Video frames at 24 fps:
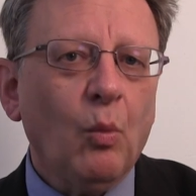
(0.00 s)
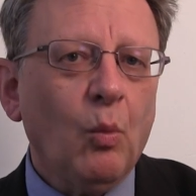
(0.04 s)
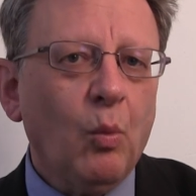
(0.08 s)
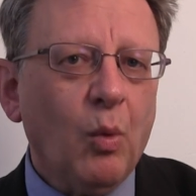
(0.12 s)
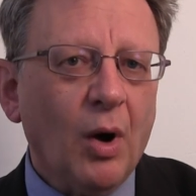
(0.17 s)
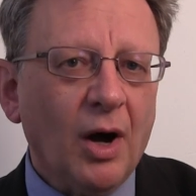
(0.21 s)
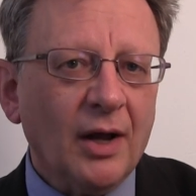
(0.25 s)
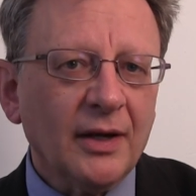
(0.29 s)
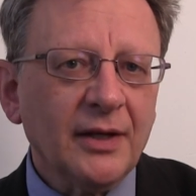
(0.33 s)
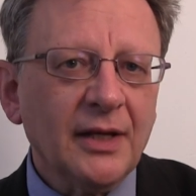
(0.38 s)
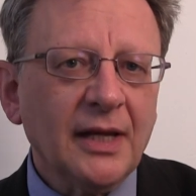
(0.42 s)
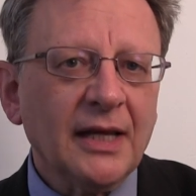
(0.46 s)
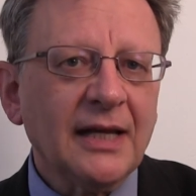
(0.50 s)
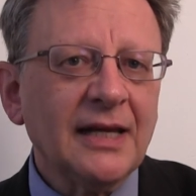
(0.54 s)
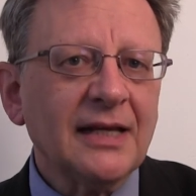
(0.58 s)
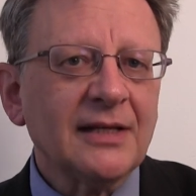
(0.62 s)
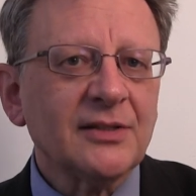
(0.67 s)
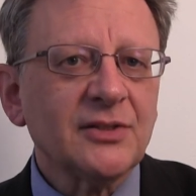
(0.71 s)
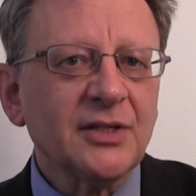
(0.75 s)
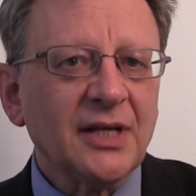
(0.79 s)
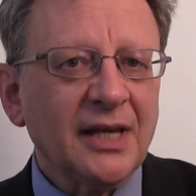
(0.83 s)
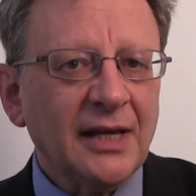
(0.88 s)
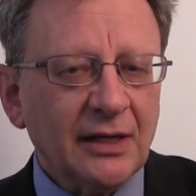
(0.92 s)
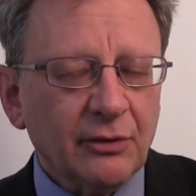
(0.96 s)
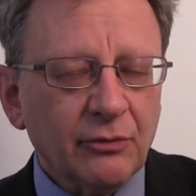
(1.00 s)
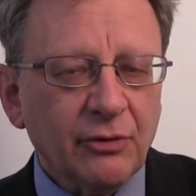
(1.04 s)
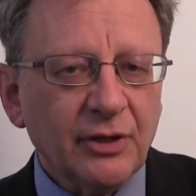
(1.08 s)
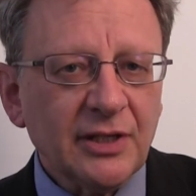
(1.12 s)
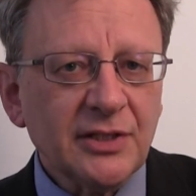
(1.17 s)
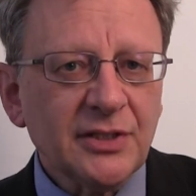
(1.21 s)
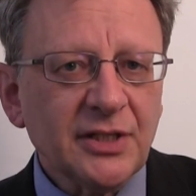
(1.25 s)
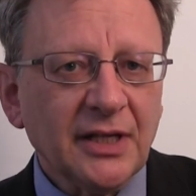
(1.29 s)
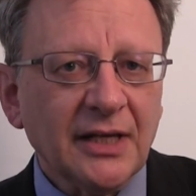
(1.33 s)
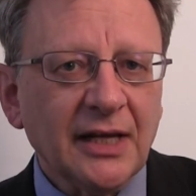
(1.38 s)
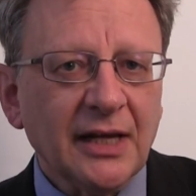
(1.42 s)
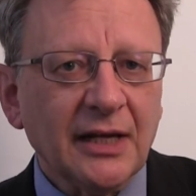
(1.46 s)
One is
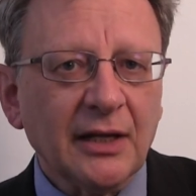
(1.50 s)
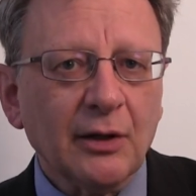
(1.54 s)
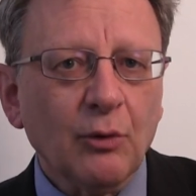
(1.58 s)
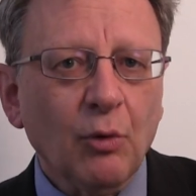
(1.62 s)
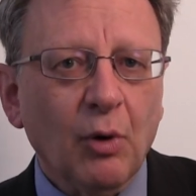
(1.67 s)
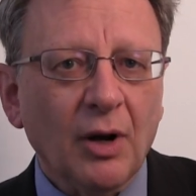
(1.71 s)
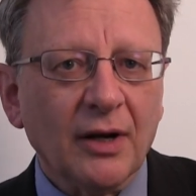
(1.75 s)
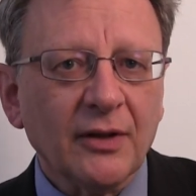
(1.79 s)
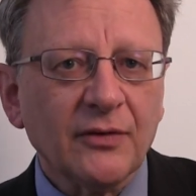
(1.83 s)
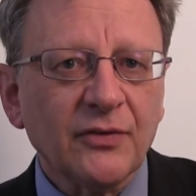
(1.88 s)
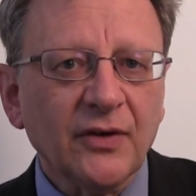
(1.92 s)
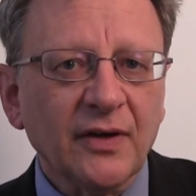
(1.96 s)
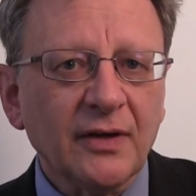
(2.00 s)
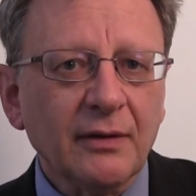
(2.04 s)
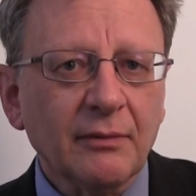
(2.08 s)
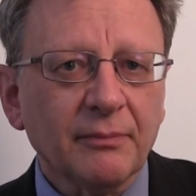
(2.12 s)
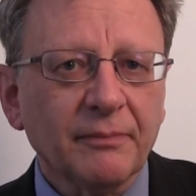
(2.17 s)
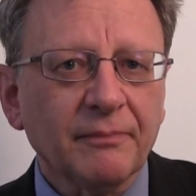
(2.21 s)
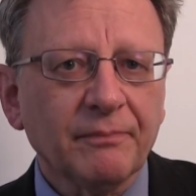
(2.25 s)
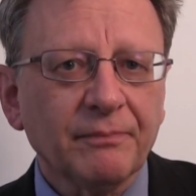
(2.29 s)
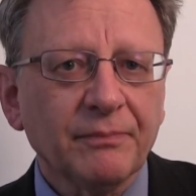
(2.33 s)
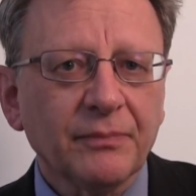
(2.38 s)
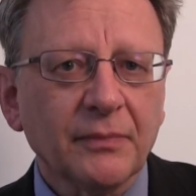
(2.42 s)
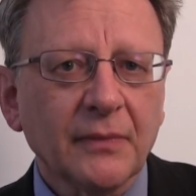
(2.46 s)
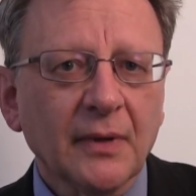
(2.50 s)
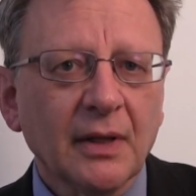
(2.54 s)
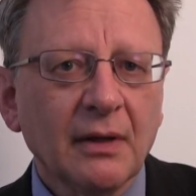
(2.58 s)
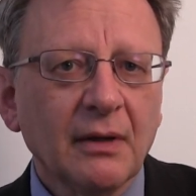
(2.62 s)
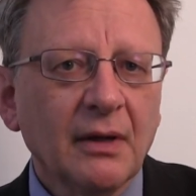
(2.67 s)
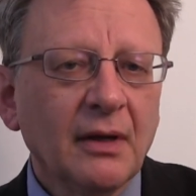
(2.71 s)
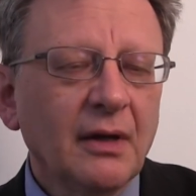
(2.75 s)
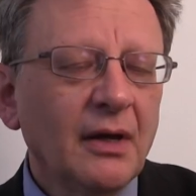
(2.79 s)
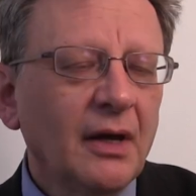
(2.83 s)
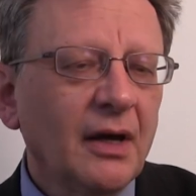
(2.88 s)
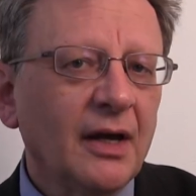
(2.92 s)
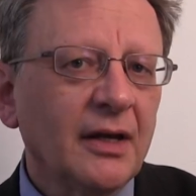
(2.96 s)
increasing inequality.
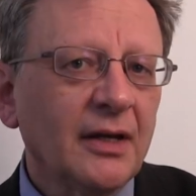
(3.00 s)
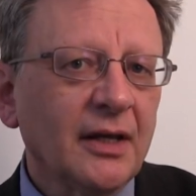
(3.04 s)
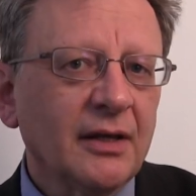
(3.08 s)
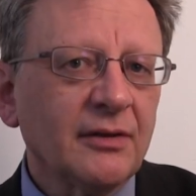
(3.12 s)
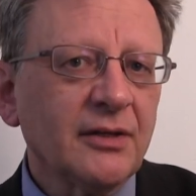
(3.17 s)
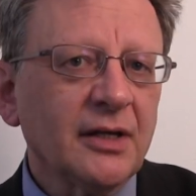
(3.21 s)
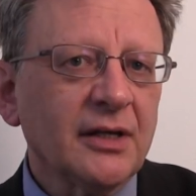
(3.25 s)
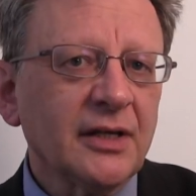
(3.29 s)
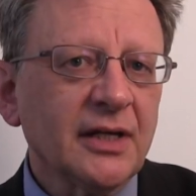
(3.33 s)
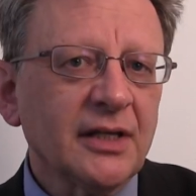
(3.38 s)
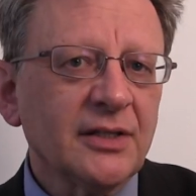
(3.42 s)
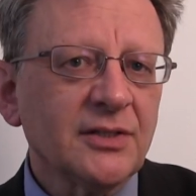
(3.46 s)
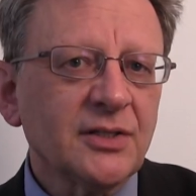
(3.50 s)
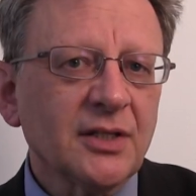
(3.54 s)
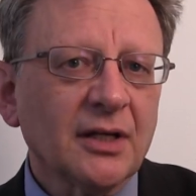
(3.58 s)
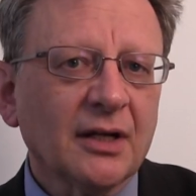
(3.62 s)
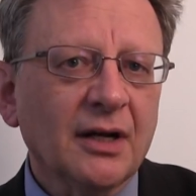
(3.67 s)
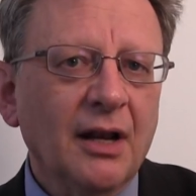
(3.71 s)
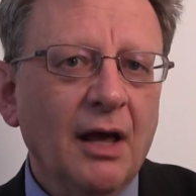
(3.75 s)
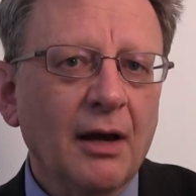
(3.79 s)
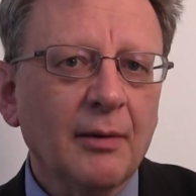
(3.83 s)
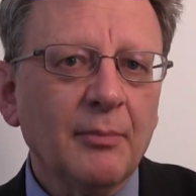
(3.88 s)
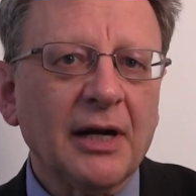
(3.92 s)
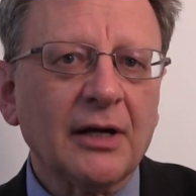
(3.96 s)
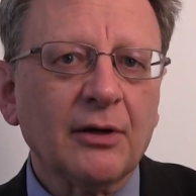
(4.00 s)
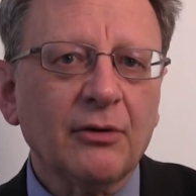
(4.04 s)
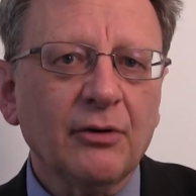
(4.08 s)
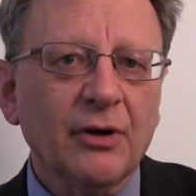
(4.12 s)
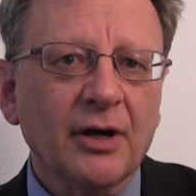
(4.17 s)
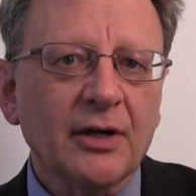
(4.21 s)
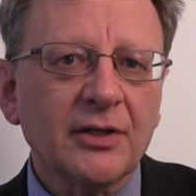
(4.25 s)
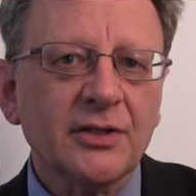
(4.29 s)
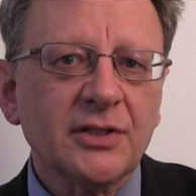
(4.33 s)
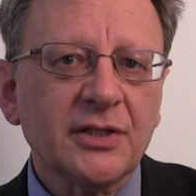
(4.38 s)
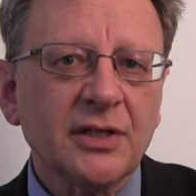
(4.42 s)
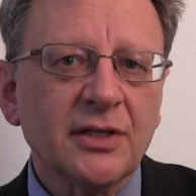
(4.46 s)
Another is the climate
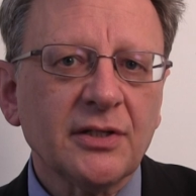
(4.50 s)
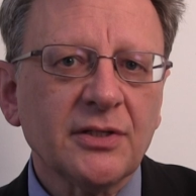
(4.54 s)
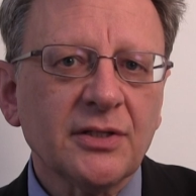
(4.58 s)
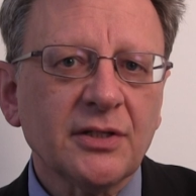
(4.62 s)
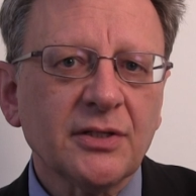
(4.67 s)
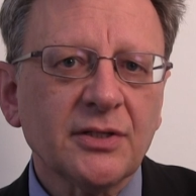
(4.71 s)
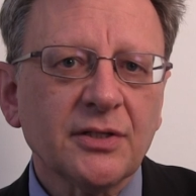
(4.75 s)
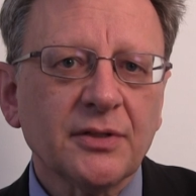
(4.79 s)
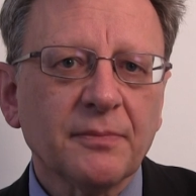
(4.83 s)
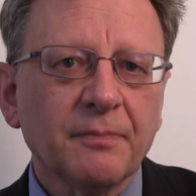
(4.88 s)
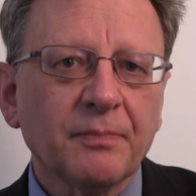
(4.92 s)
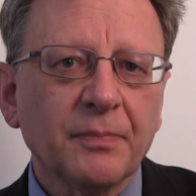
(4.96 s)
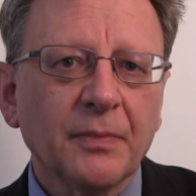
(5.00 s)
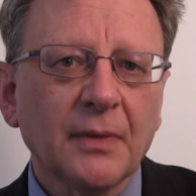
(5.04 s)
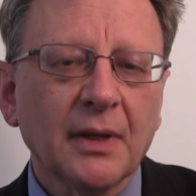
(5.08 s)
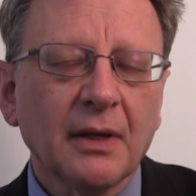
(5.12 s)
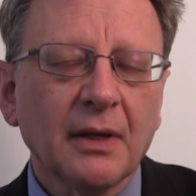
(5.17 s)
crisis.